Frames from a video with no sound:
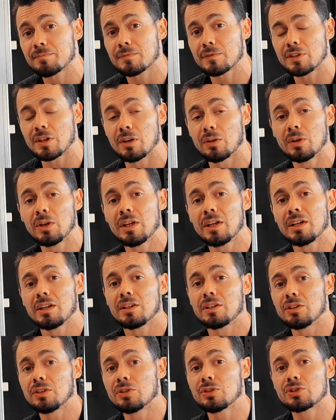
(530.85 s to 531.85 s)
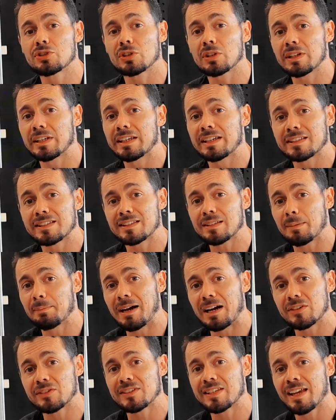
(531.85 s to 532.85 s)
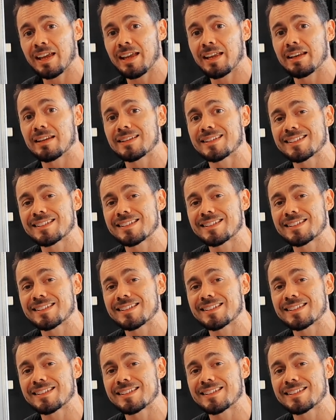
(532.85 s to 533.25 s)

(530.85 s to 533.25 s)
So usually it's about 10